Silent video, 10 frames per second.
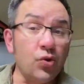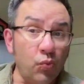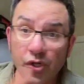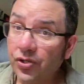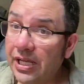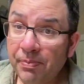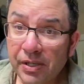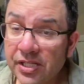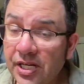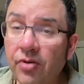Would you keep
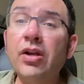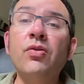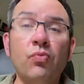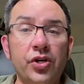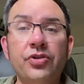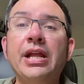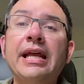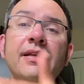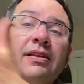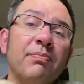it a secret? Would you
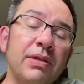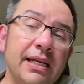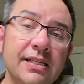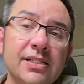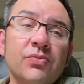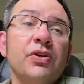take it to the police?